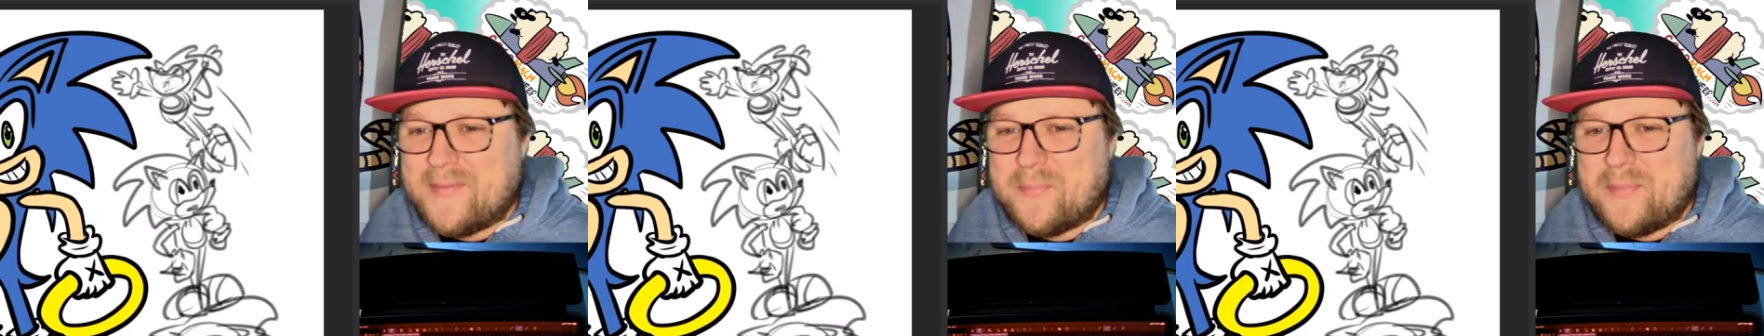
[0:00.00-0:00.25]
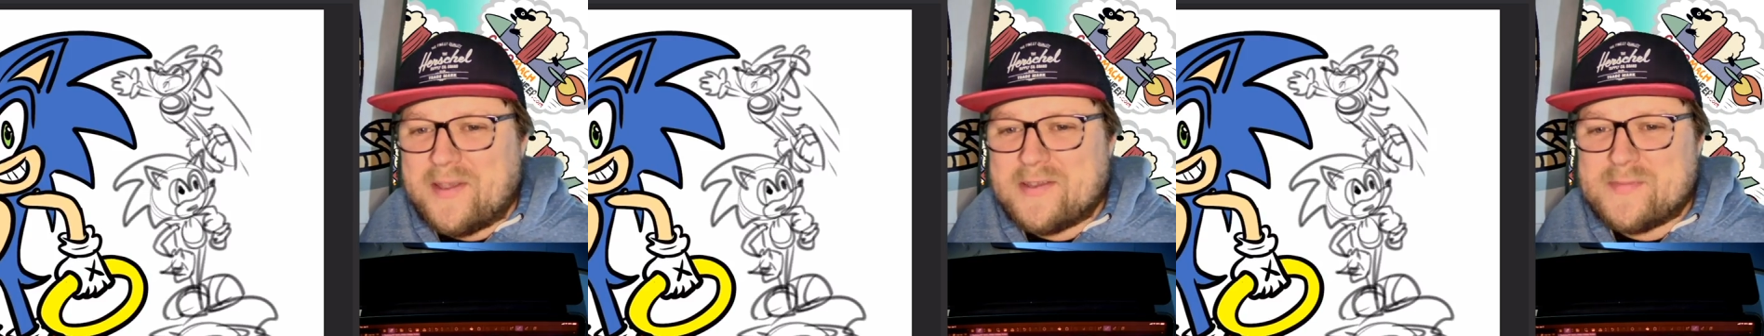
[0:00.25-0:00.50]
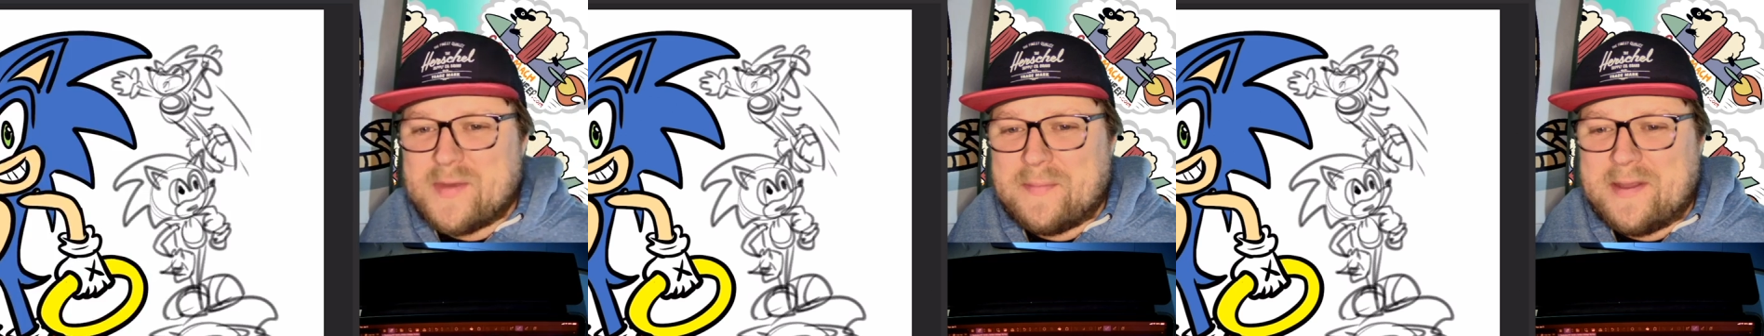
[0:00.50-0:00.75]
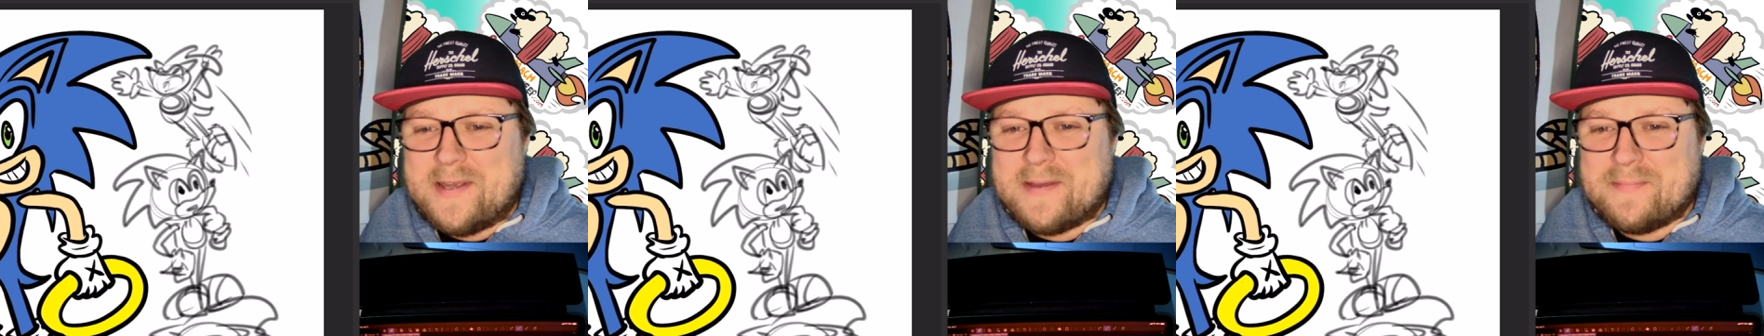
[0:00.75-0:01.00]
There's my
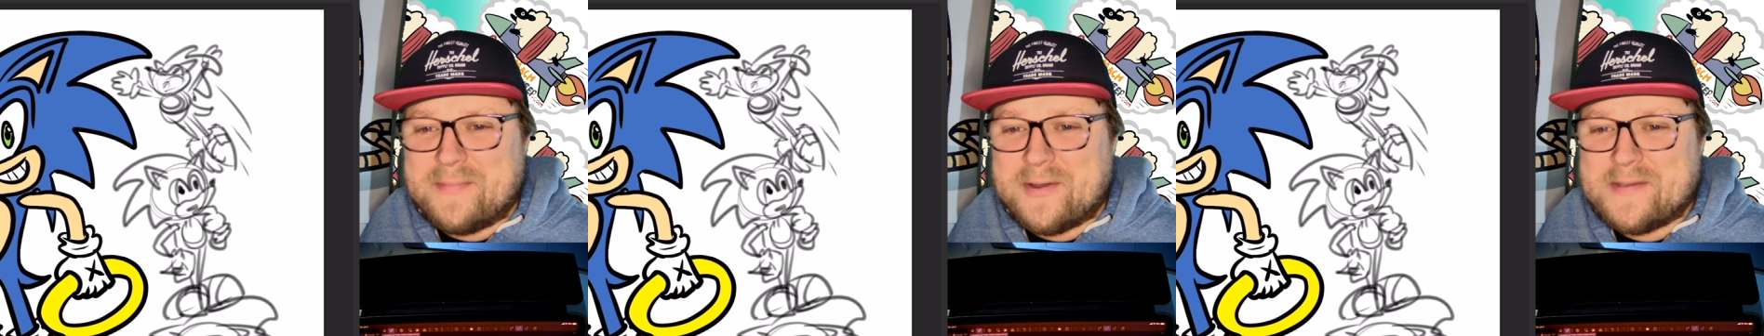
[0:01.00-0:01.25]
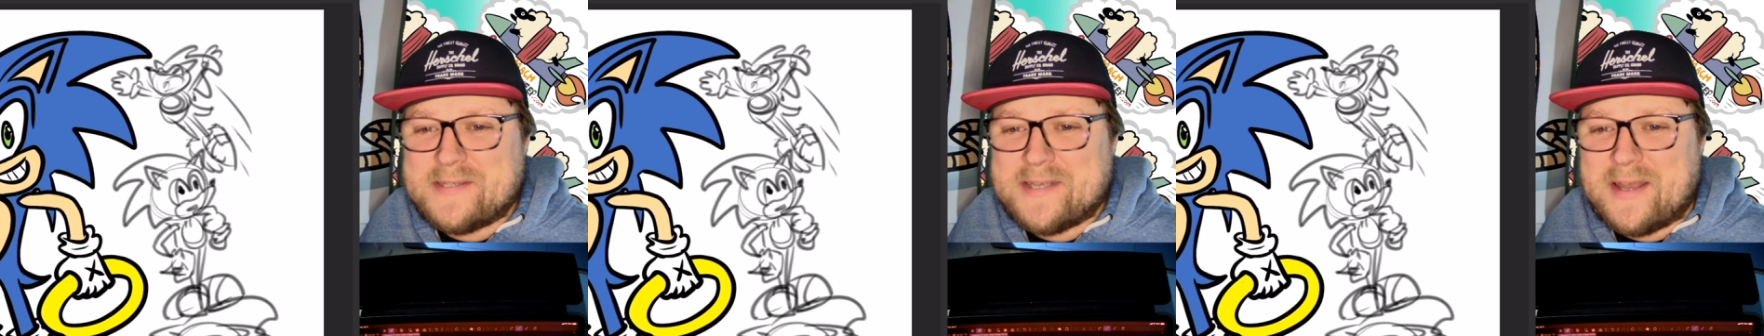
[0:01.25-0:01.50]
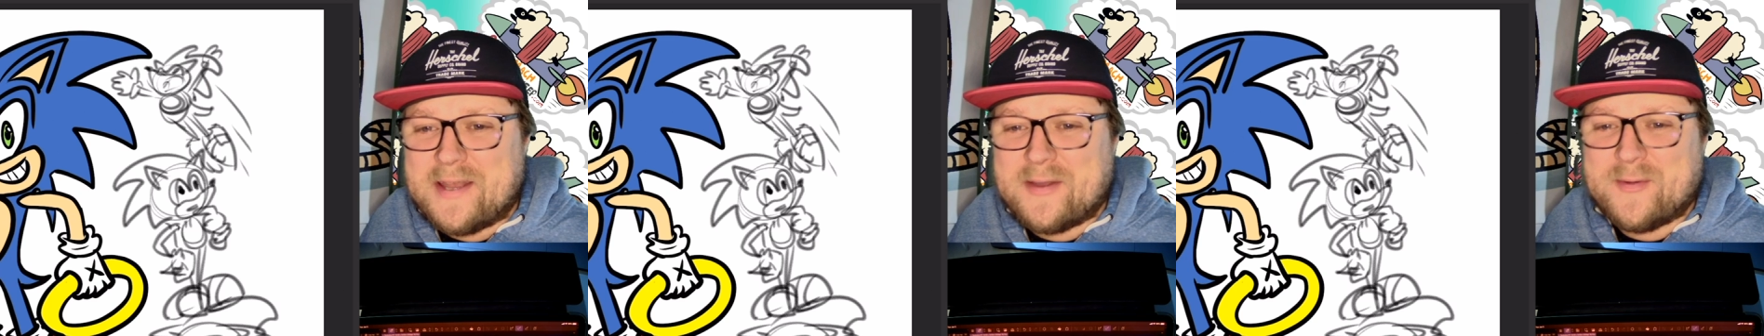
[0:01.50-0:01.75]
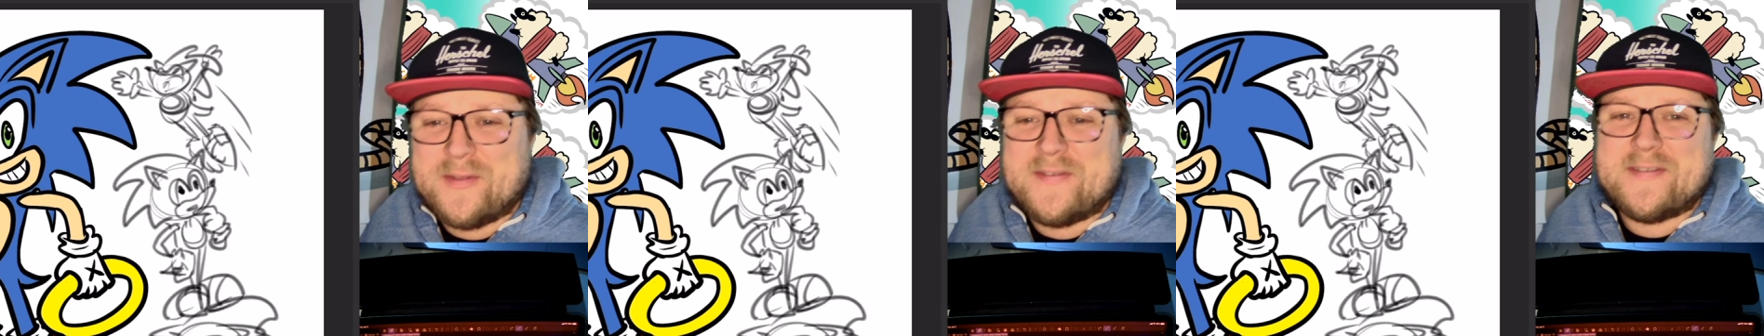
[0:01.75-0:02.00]
medium mode
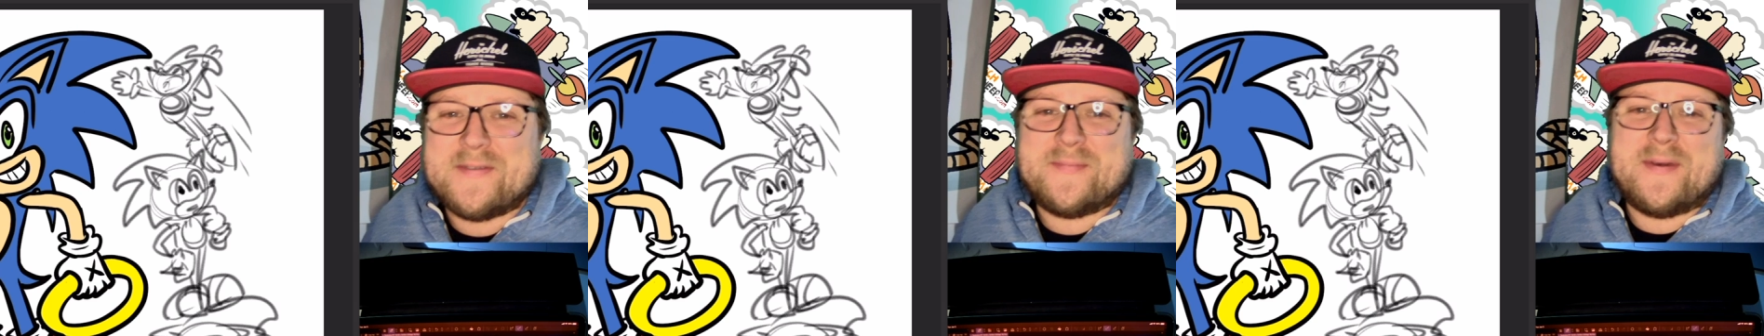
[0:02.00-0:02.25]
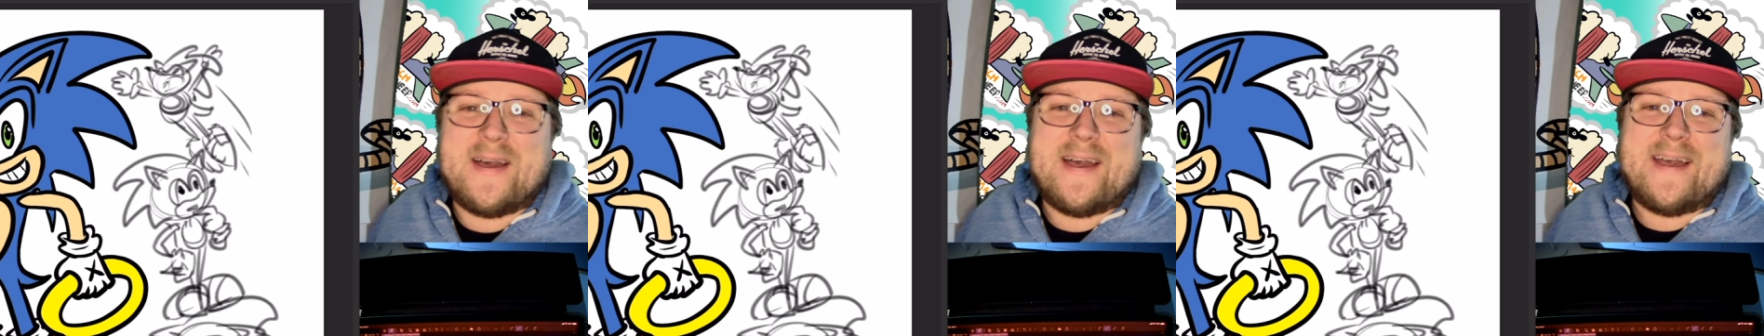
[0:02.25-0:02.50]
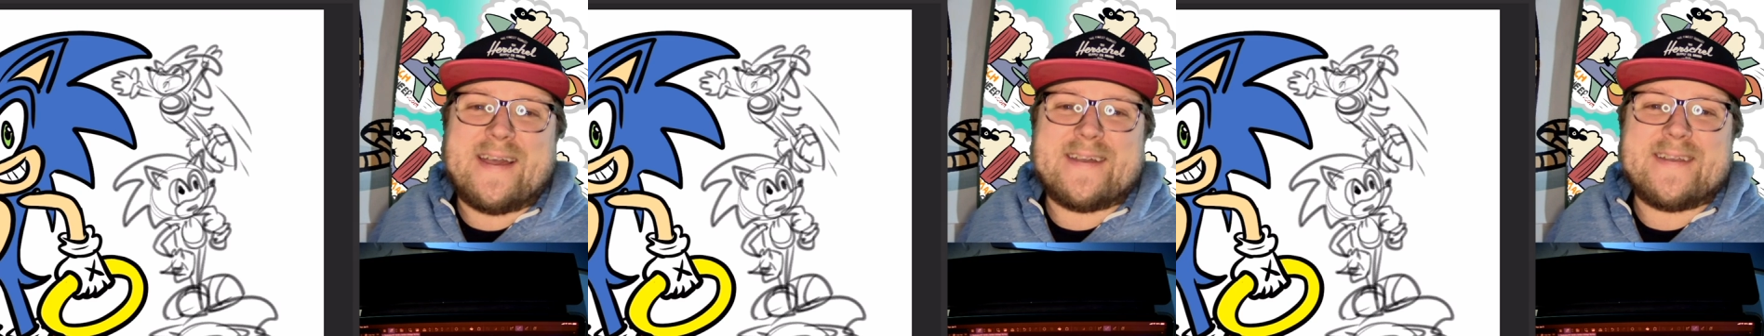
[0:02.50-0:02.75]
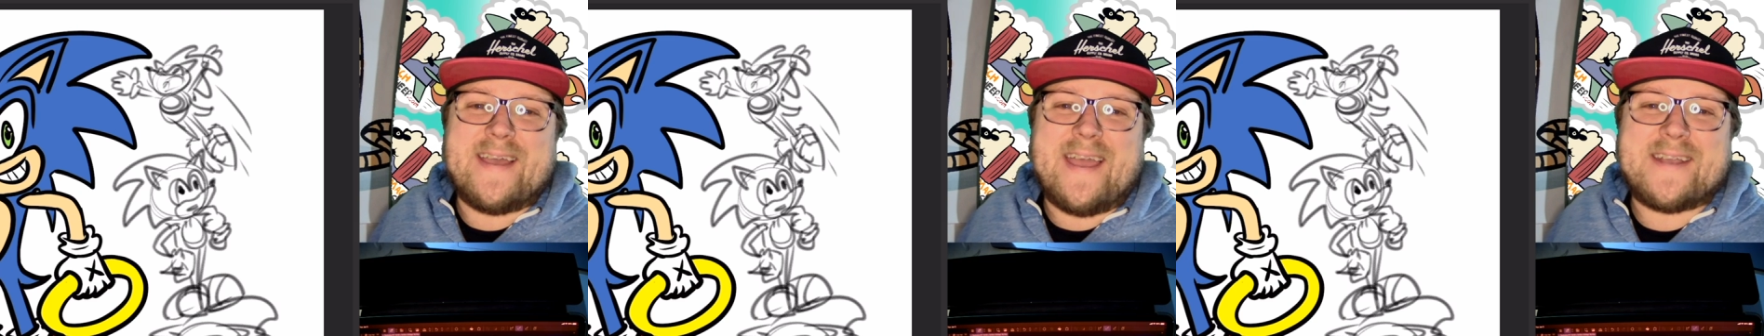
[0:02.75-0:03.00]
Sonic with some uh,
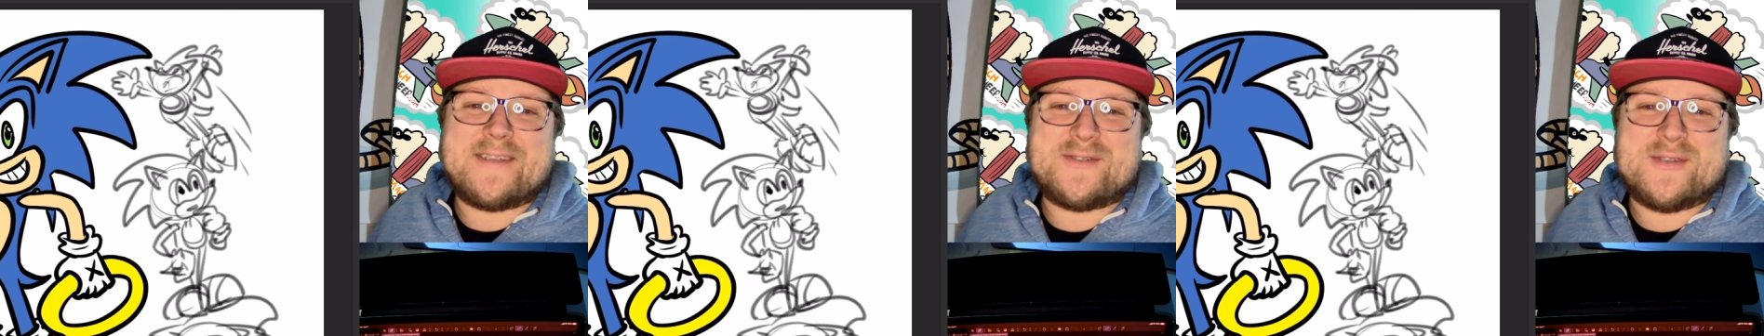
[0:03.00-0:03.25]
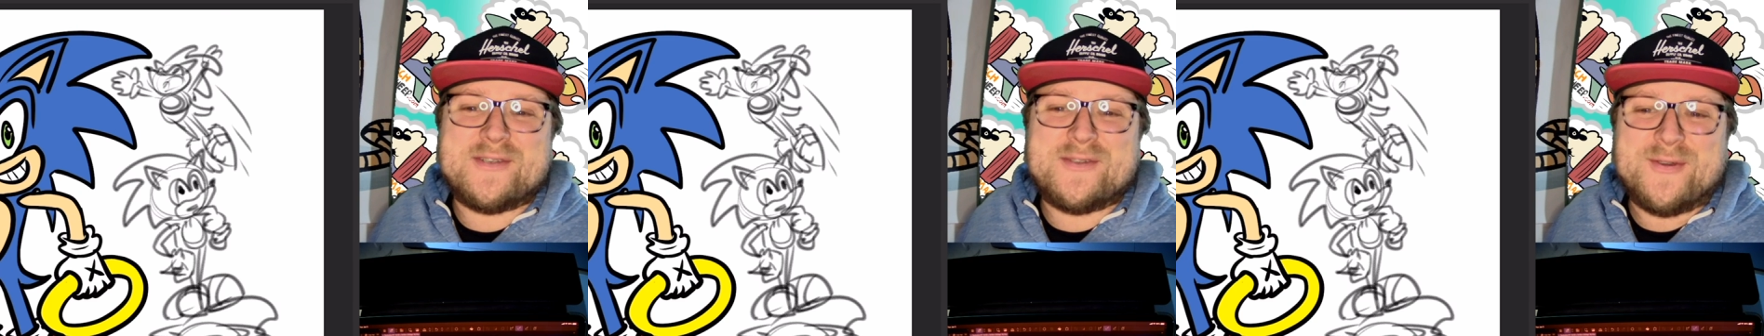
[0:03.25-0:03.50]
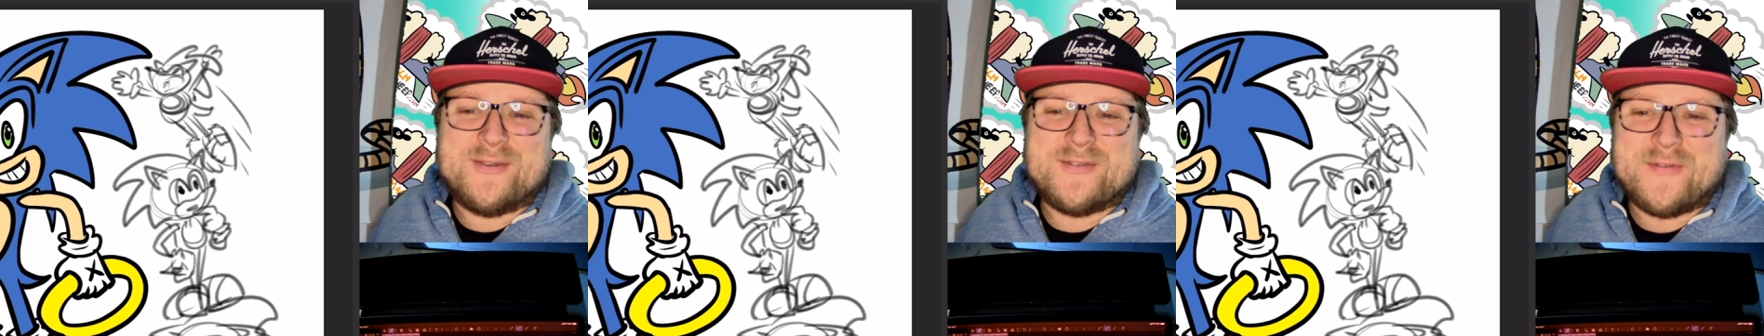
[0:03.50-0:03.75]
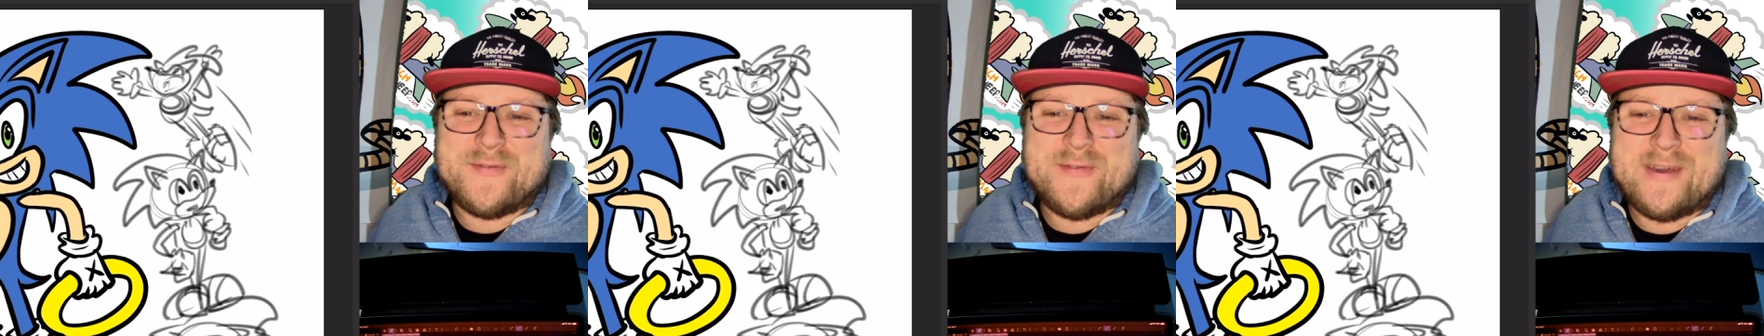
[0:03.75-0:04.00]
extra
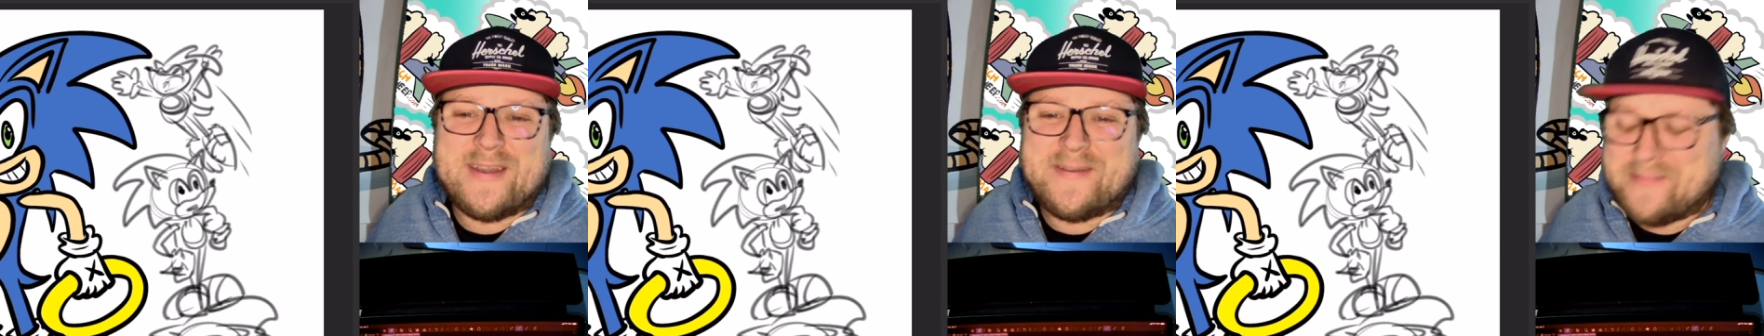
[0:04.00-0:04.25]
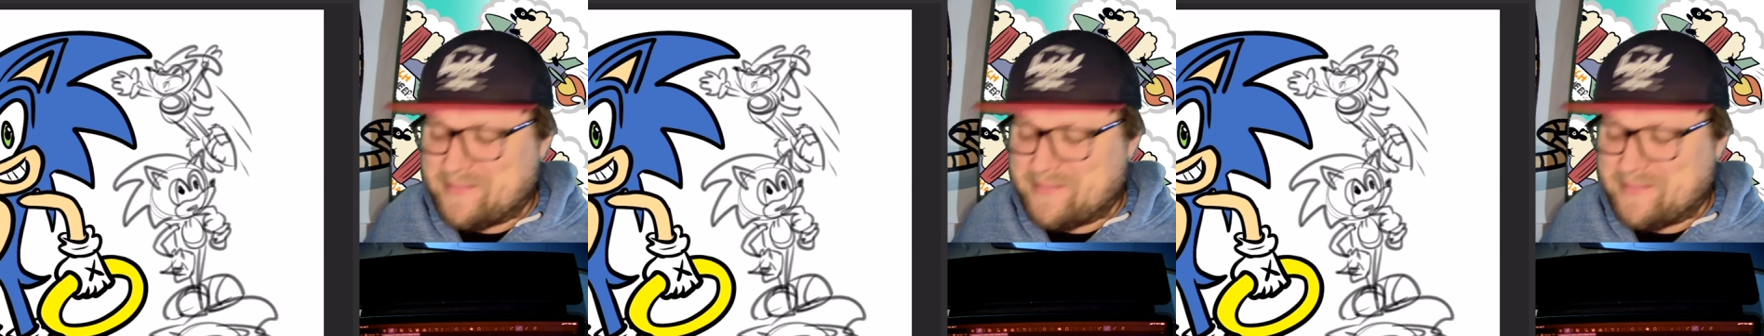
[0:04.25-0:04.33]
doodles for fun.